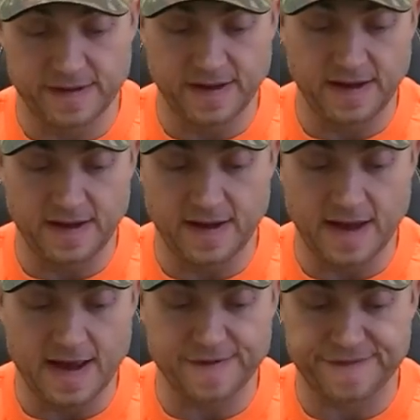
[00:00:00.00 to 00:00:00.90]
The
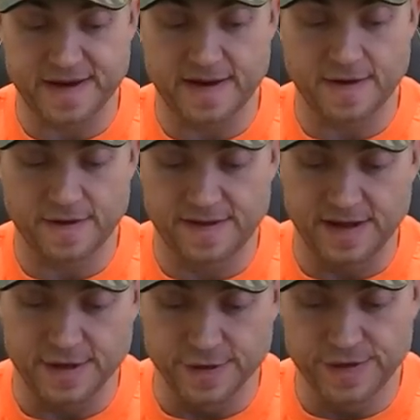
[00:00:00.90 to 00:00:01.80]
NFL and
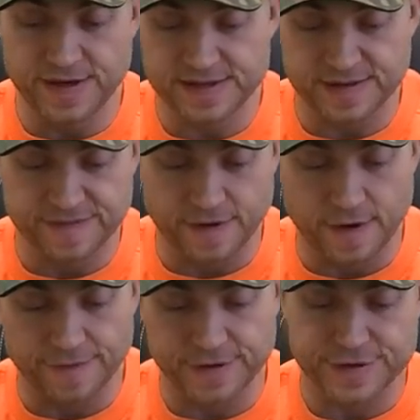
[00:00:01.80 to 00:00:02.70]
the unions
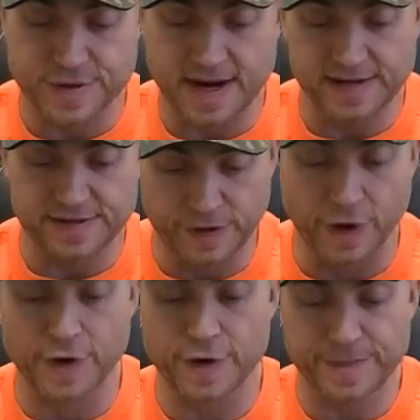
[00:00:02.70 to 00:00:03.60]
involved are trying to
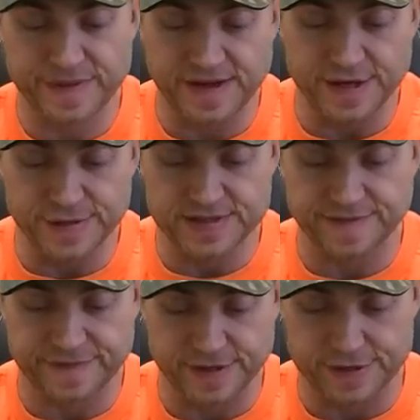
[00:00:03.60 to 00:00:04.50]
curb the use
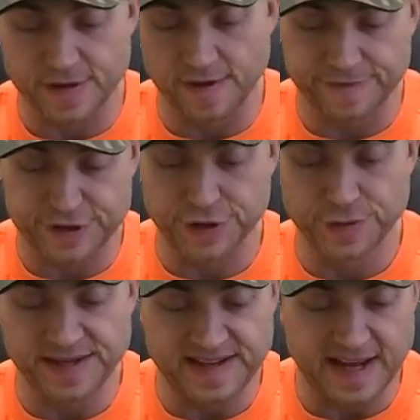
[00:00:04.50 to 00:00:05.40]
of
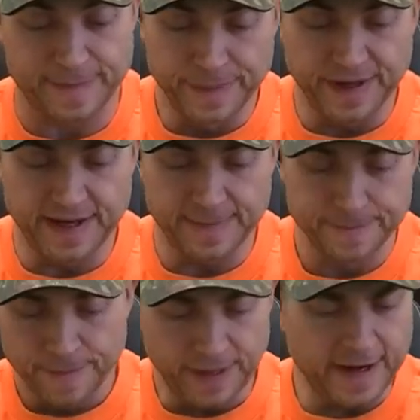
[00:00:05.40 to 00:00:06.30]
chew and dip,
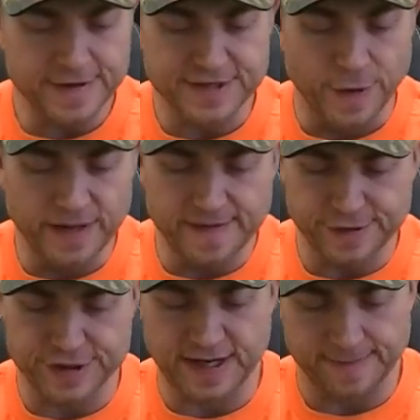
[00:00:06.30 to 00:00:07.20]
but players don't give
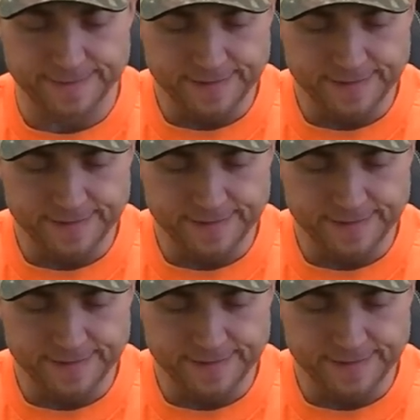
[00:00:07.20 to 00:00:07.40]
a shit.